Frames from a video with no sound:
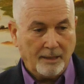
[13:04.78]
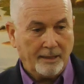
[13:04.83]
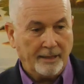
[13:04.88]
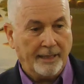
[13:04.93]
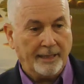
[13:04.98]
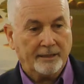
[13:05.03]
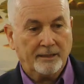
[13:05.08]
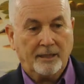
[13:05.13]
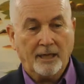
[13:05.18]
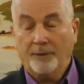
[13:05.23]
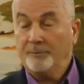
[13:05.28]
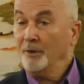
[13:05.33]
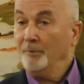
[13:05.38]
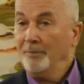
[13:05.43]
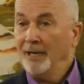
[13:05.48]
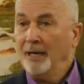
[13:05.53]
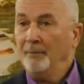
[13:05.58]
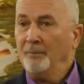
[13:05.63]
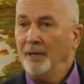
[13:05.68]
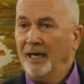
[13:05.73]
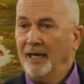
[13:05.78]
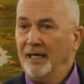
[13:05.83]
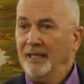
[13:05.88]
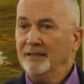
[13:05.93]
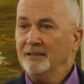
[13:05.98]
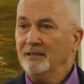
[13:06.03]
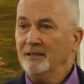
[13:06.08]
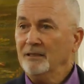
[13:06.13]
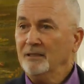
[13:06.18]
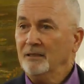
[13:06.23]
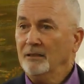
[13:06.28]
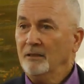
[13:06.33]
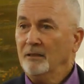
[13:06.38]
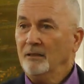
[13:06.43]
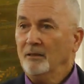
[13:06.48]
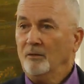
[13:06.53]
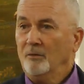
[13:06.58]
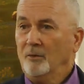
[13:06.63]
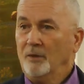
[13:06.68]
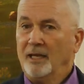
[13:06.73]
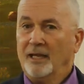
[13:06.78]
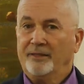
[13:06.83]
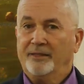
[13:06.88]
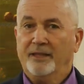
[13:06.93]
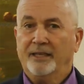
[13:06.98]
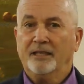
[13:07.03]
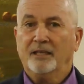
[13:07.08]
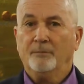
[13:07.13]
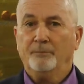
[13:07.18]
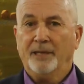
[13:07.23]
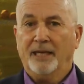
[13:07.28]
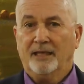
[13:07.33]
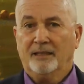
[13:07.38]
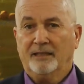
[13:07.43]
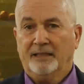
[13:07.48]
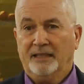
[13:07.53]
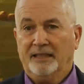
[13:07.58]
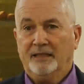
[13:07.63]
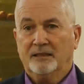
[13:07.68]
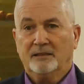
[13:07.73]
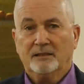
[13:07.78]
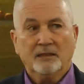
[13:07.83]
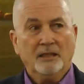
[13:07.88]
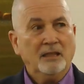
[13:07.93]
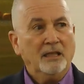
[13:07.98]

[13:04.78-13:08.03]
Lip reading: that come to my mind when I think about this.